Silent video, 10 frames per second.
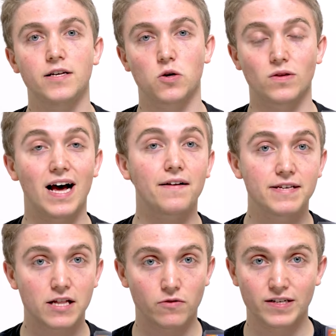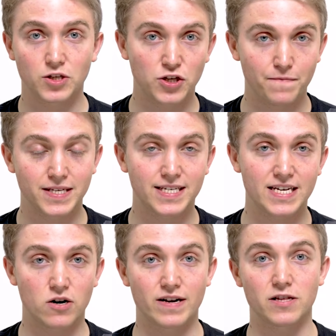So a lot of the other inserts you've been
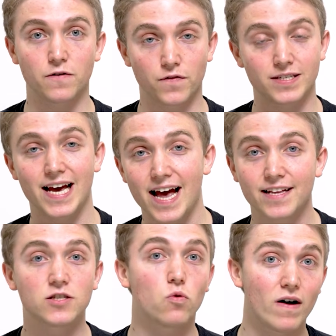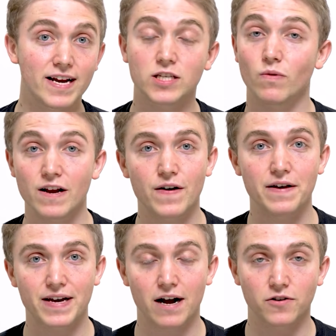seeing are either for 10, 20, 25
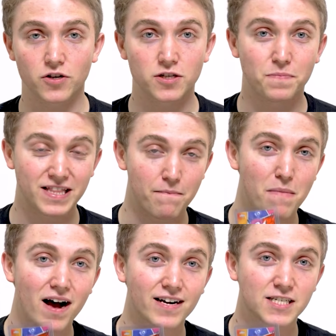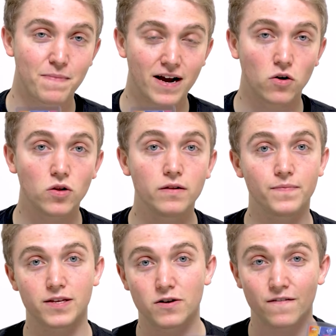characters, but the Manga speckle,
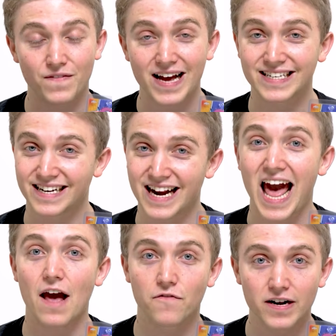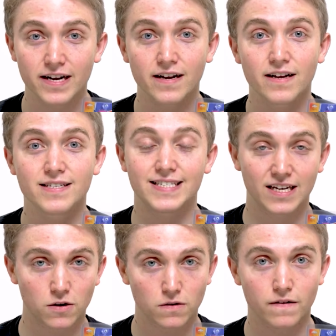you can find it in every
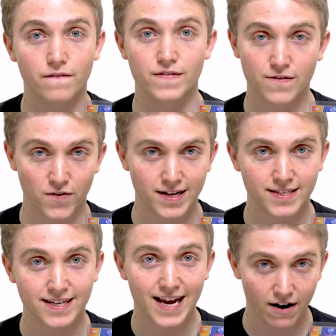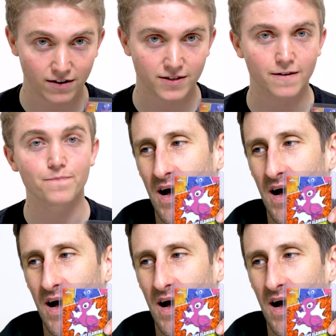single VeeFriends character.